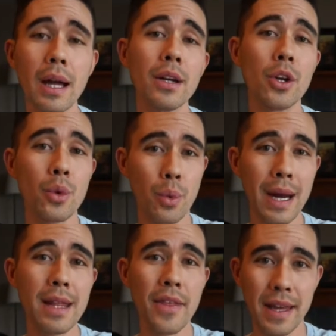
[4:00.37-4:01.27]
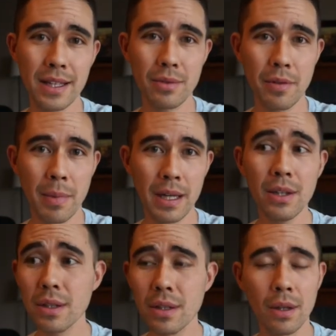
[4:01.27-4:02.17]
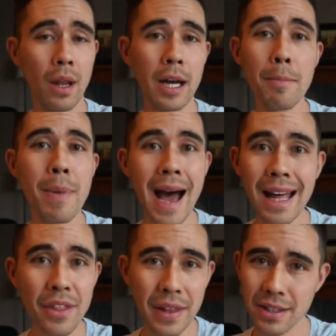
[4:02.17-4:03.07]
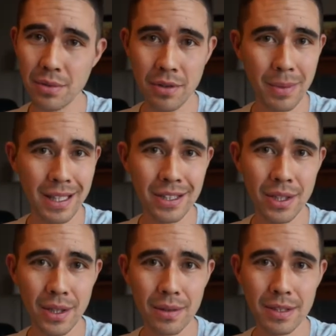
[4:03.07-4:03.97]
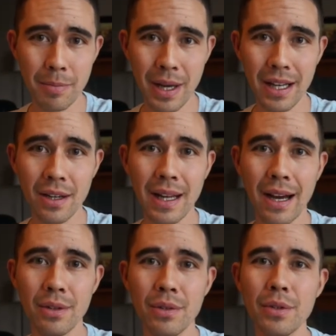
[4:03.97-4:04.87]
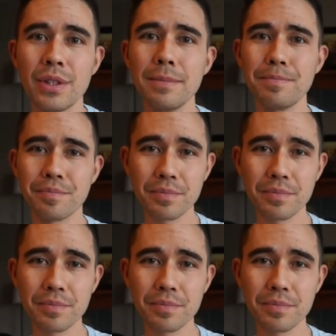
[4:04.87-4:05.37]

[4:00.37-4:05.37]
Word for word: lot of great things with money. You can do a lot of bad things with money too, depending on how you use it.